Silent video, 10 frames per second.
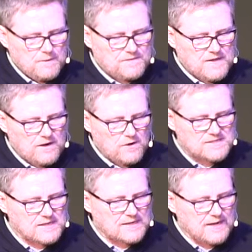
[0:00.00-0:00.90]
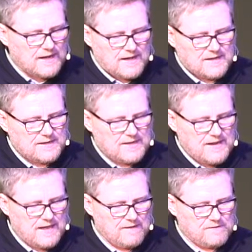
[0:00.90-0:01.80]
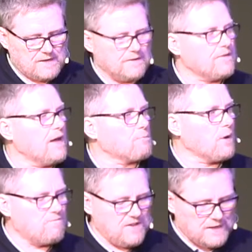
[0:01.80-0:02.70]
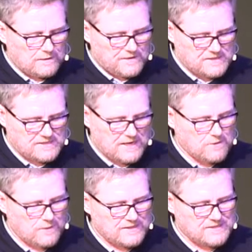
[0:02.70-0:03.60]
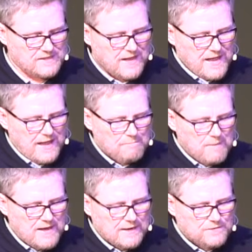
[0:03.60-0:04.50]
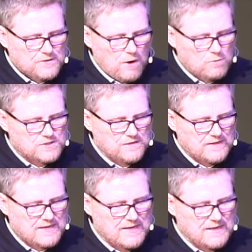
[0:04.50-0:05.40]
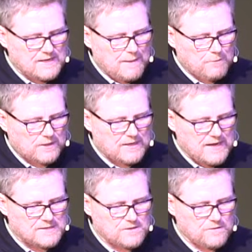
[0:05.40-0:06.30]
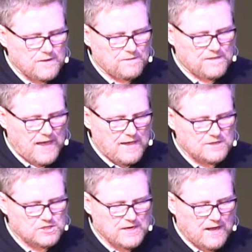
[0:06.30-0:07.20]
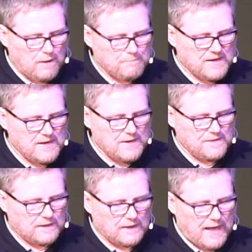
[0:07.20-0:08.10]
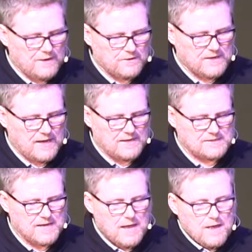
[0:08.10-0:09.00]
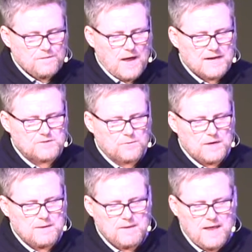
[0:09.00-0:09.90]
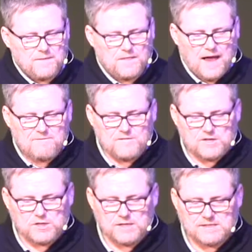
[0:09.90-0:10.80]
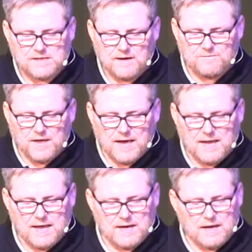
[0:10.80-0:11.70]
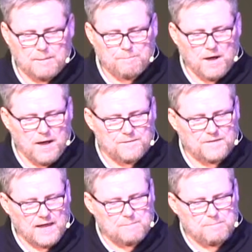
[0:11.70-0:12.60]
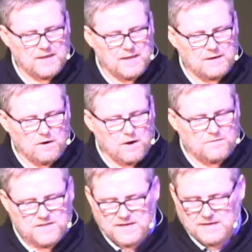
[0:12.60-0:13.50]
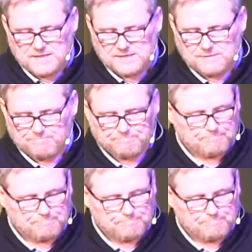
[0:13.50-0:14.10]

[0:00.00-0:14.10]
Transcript: But there is a God in heaven that revealeth secrets, and maketh known to the king Nebuchadnezzar that they shall be in the latter days. Thy dream and thy visions of thy head upon thy bed are these